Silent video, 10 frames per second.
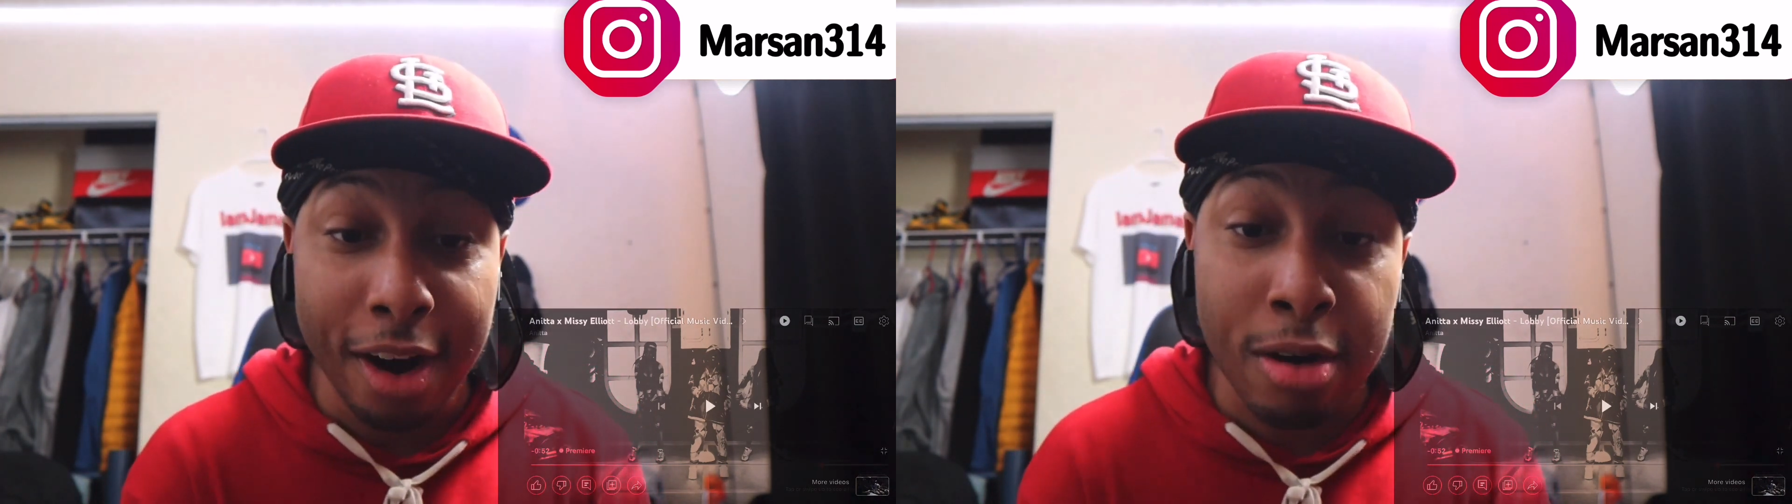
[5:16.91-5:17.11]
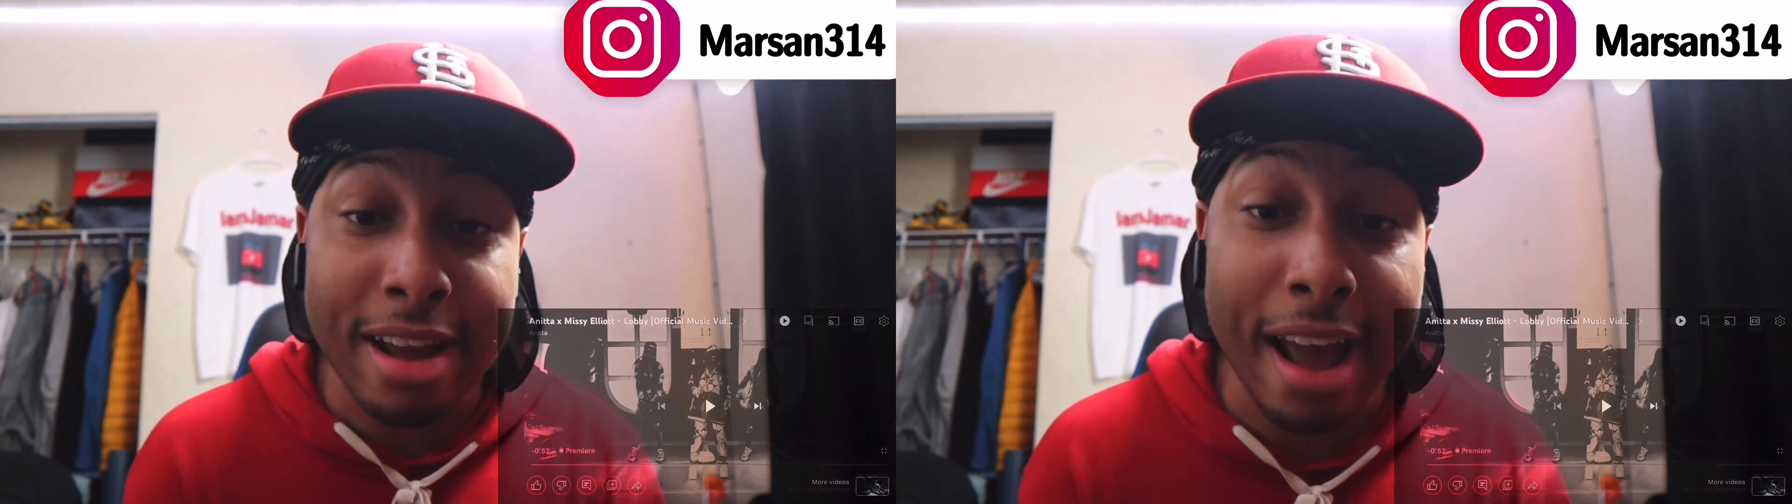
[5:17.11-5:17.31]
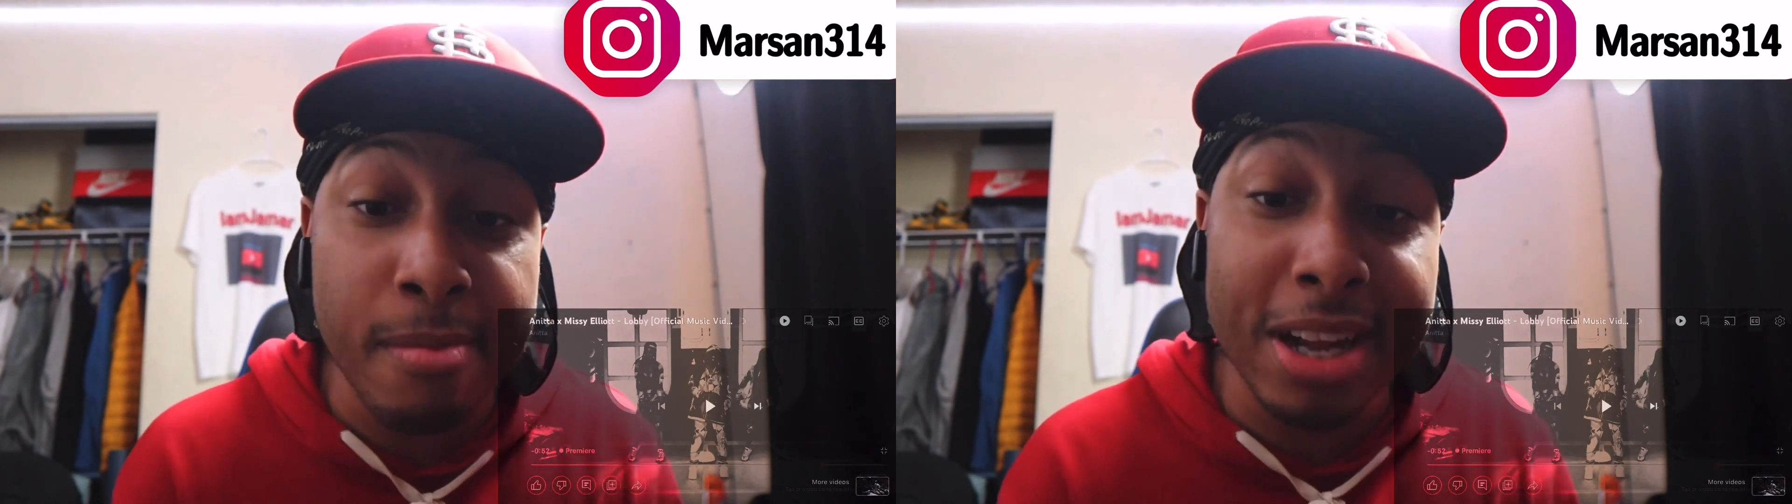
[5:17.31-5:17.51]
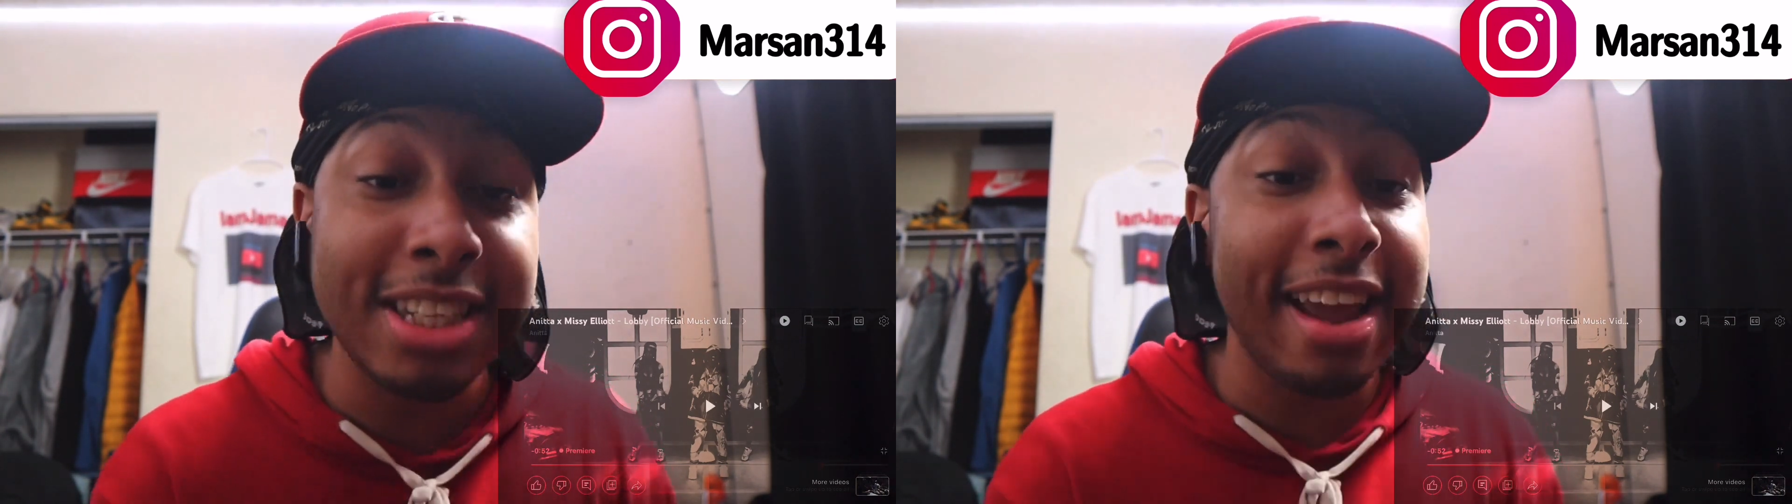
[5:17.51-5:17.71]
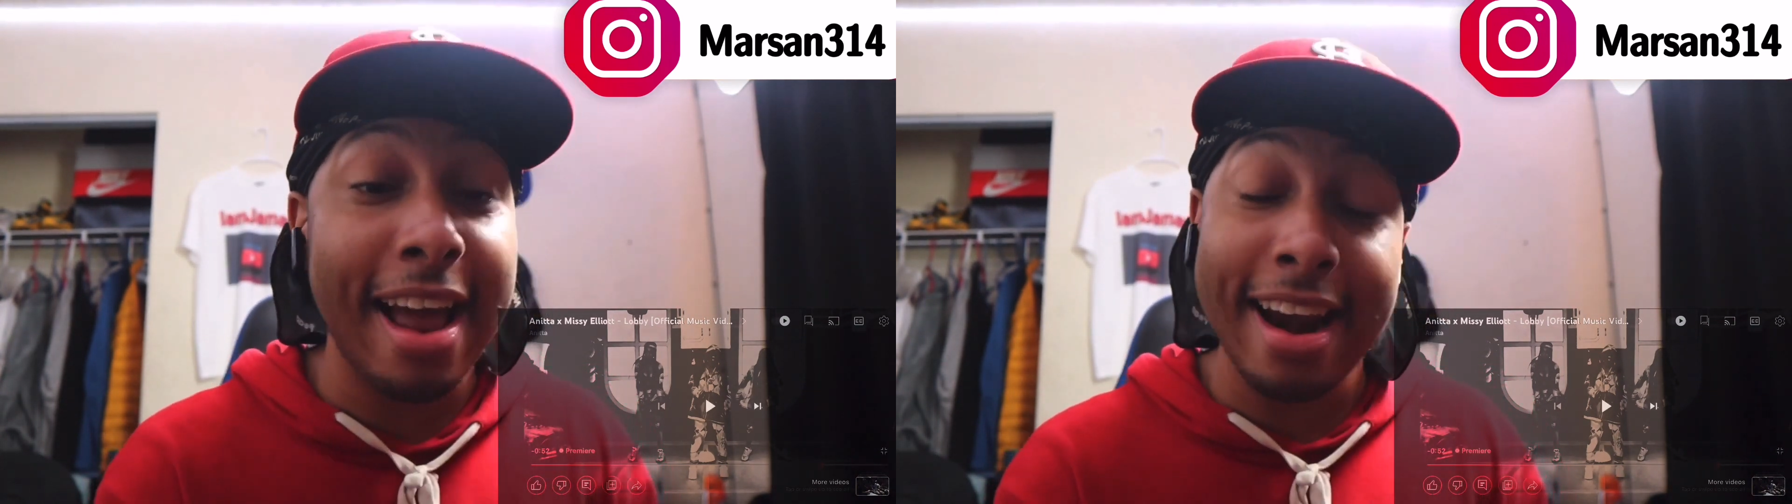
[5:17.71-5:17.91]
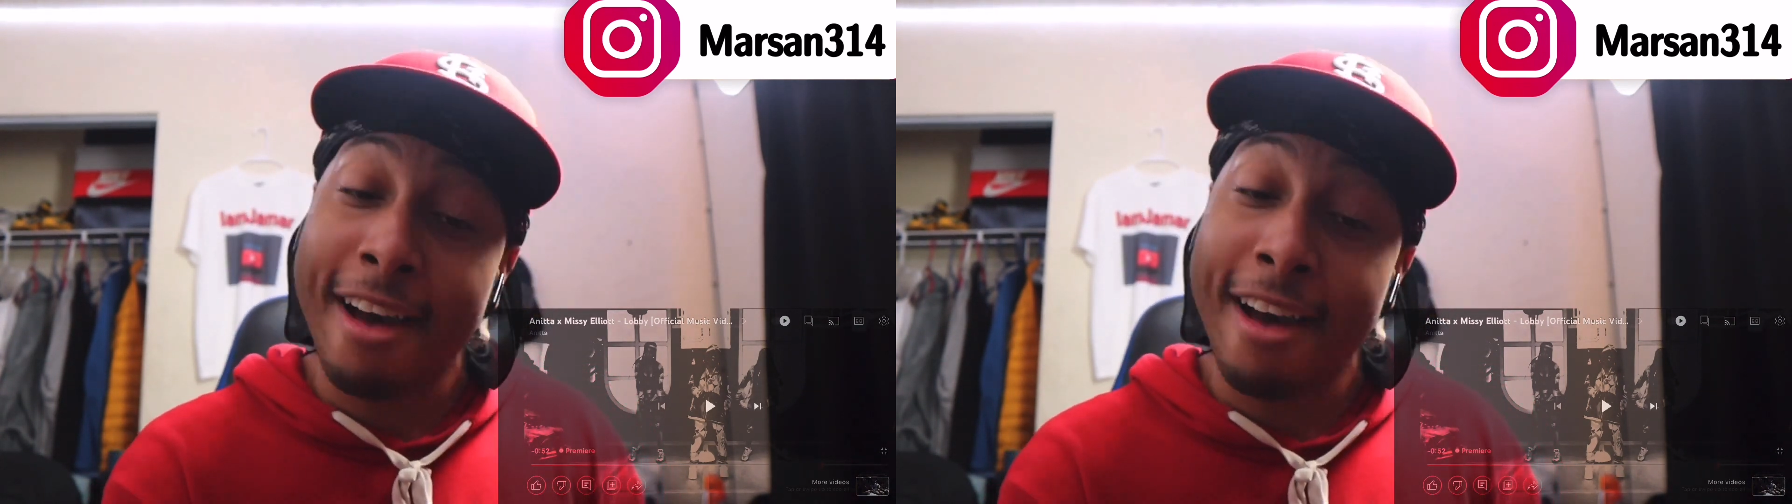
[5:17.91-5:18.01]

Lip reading: Okay, Missy Elliott,